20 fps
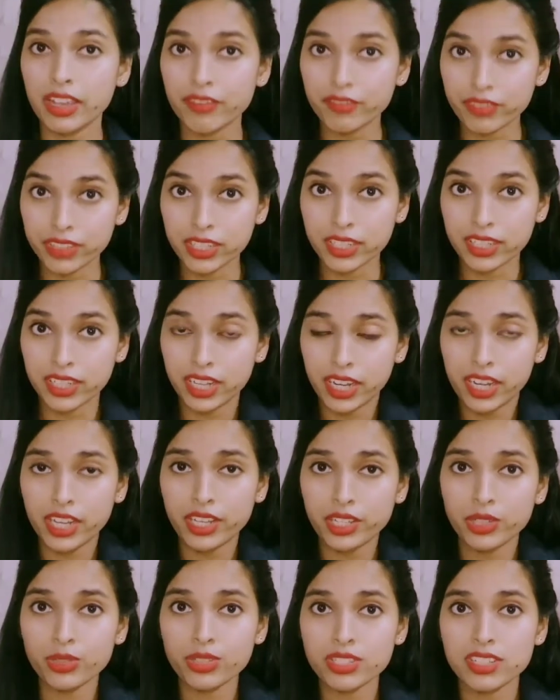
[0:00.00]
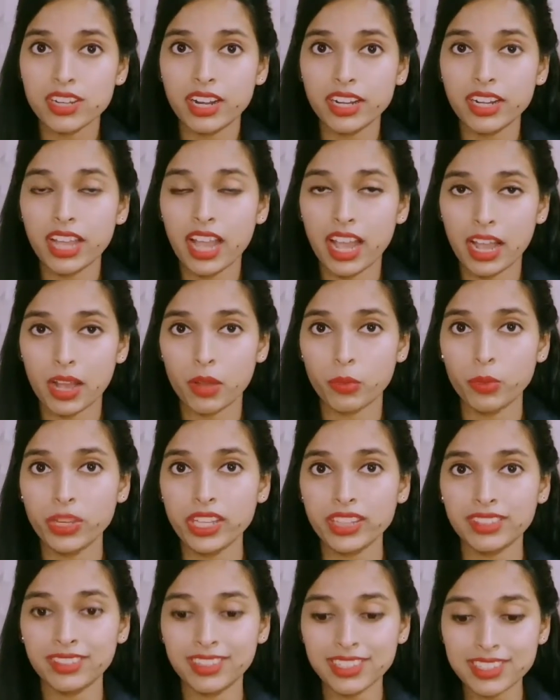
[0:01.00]
The day you start
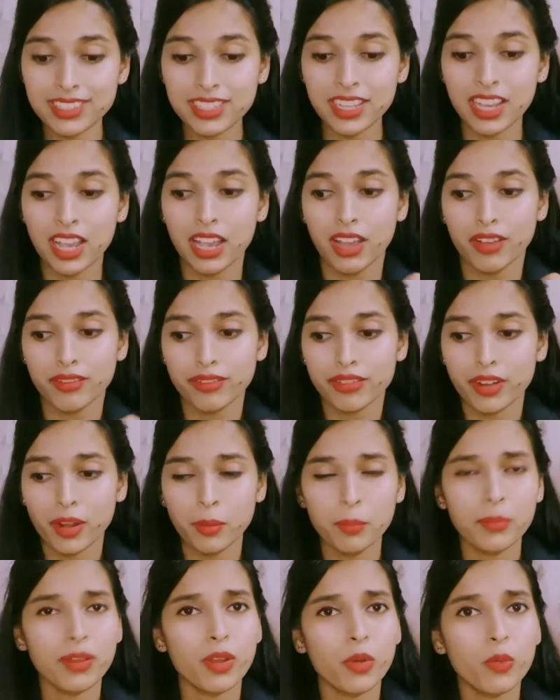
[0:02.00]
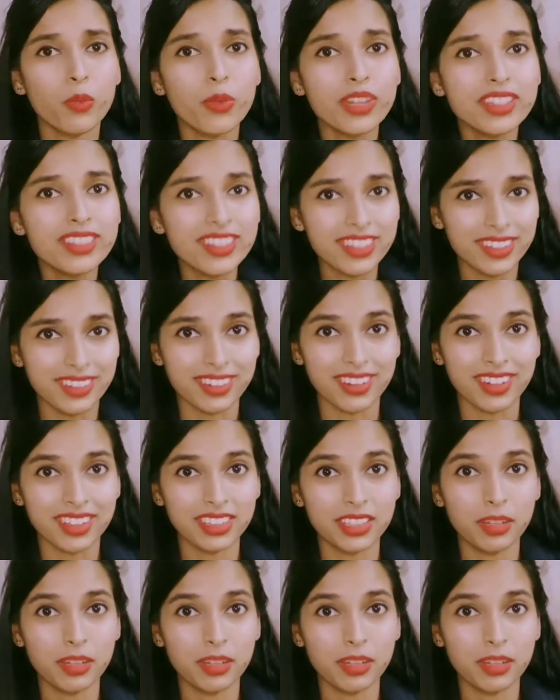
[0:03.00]
having this from within,